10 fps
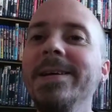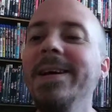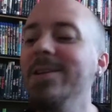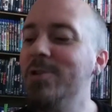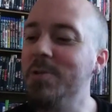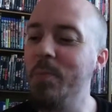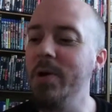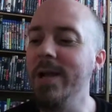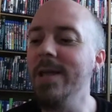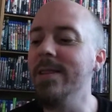And she's
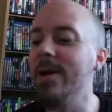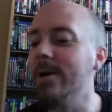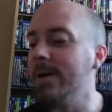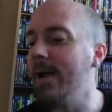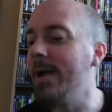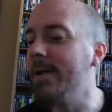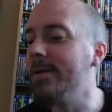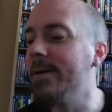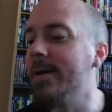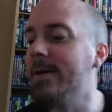put in there
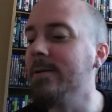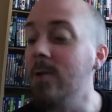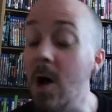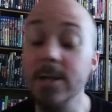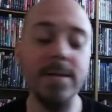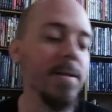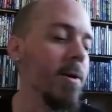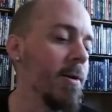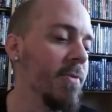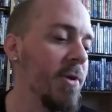and locked in
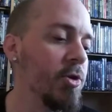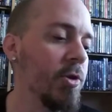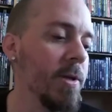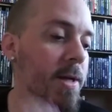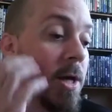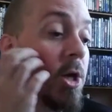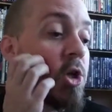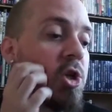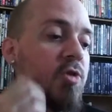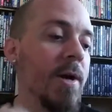there, and eventually
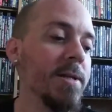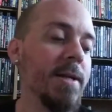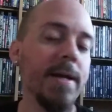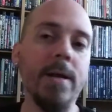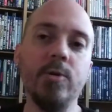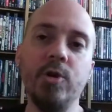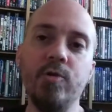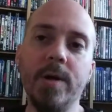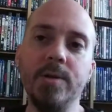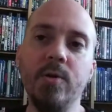she tries to get out. She
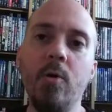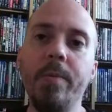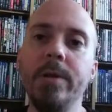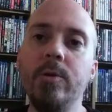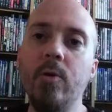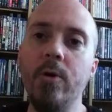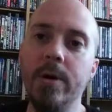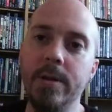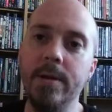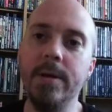tries to open the
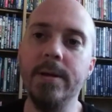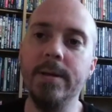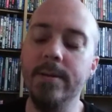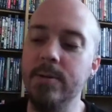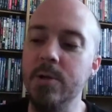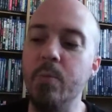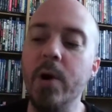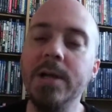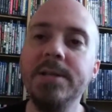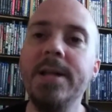door, and she
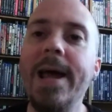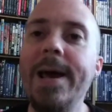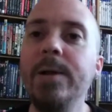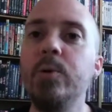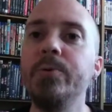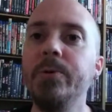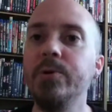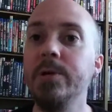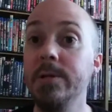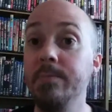breaks the handle, so
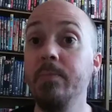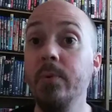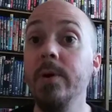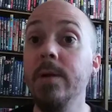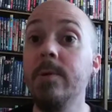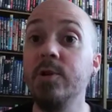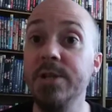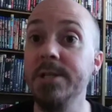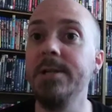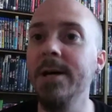she's pretty much
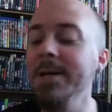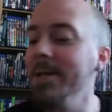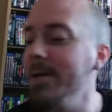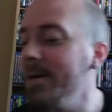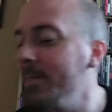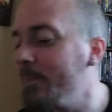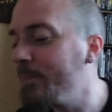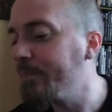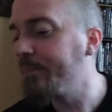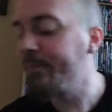stuck in there.
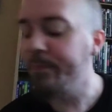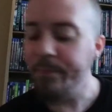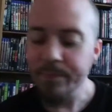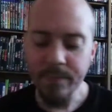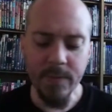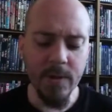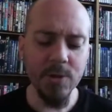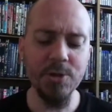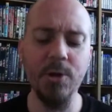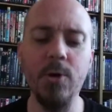
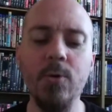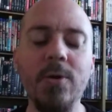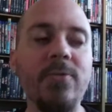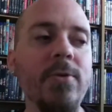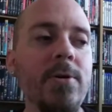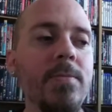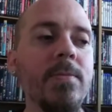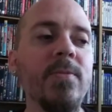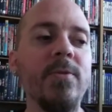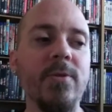So the
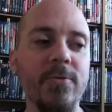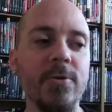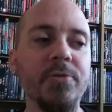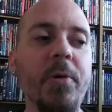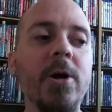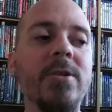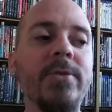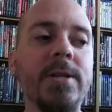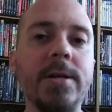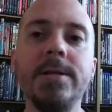film, for the first part of
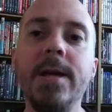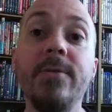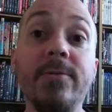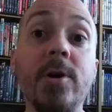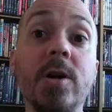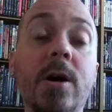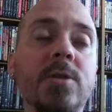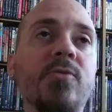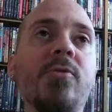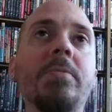it, does get very
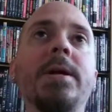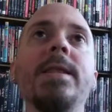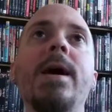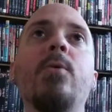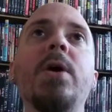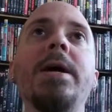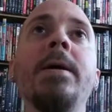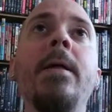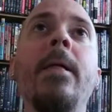claustrophobic in that way.